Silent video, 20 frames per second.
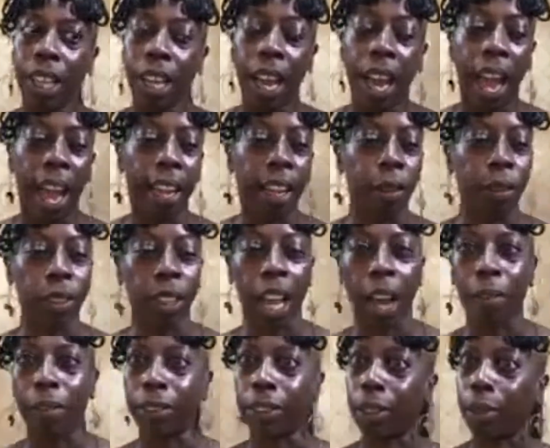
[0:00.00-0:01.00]
and he was
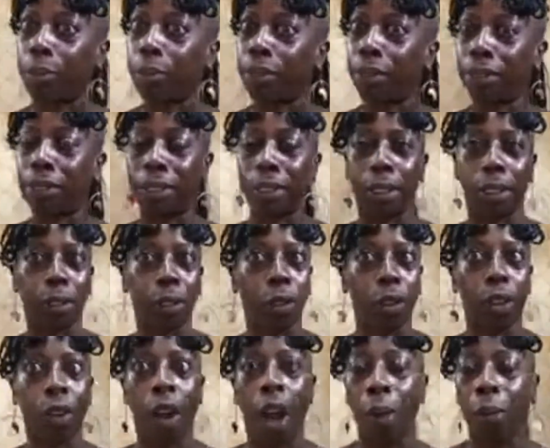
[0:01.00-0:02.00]
having some,
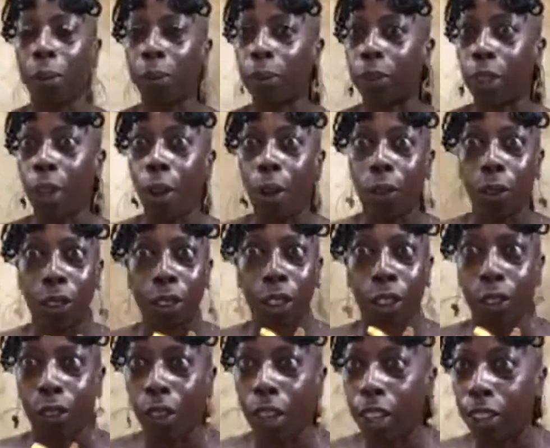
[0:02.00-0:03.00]
Kwame was holding a
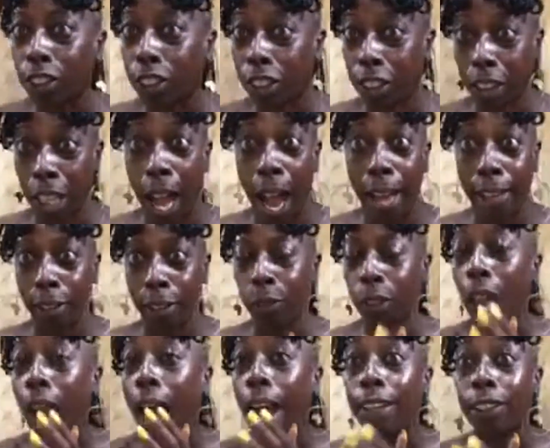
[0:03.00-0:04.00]
grudge since
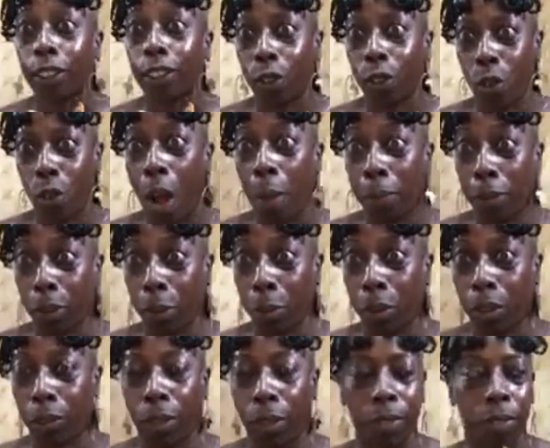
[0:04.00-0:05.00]
high school. Kwame's
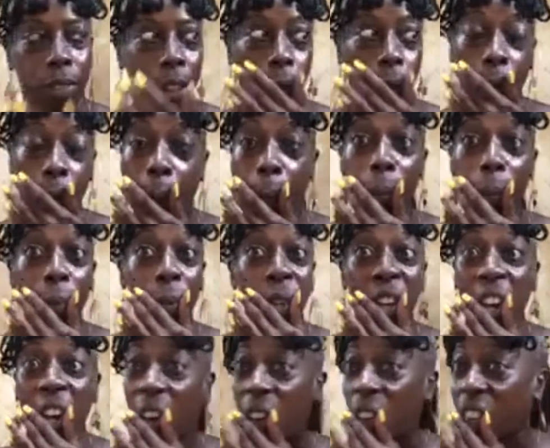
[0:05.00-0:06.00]
almost 50. Kwame be
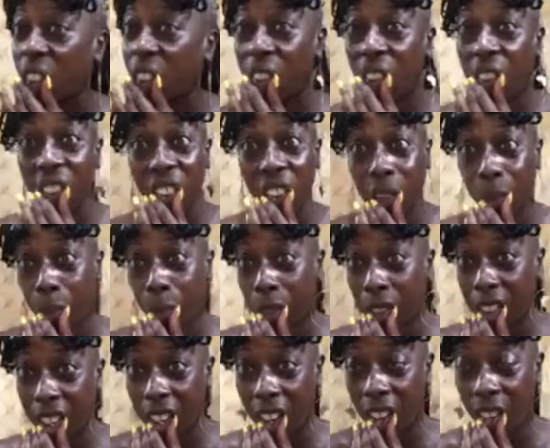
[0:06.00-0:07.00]
holding on to some
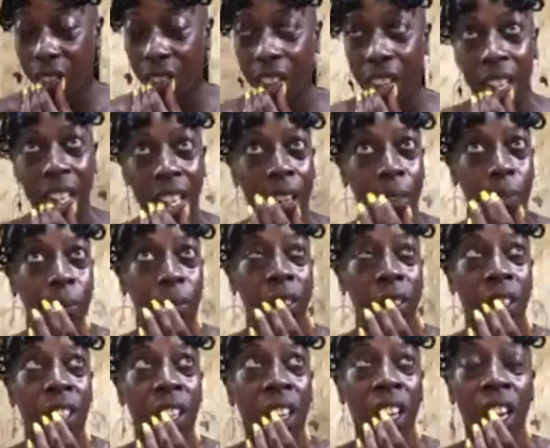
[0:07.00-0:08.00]
stuff.
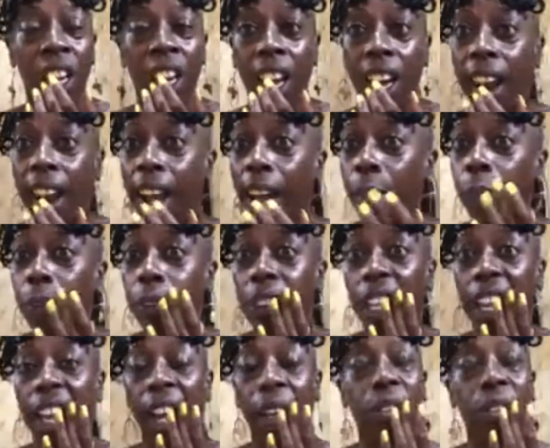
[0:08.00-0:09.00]
And I was
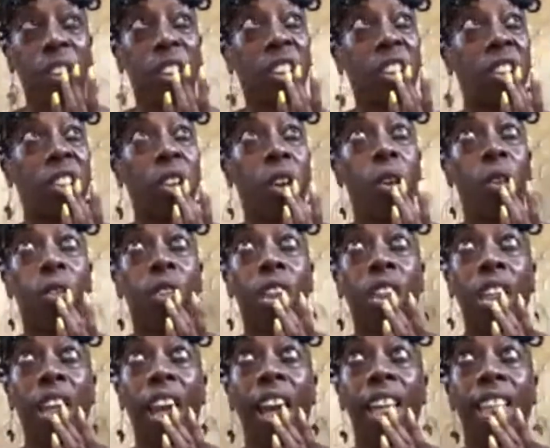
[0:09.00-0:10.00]
like, I'm just so
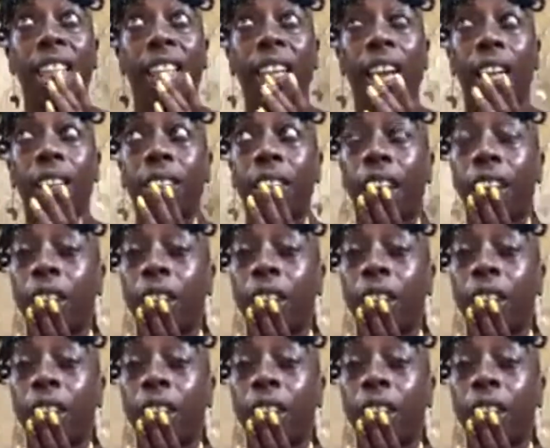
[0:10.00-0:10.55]
glad that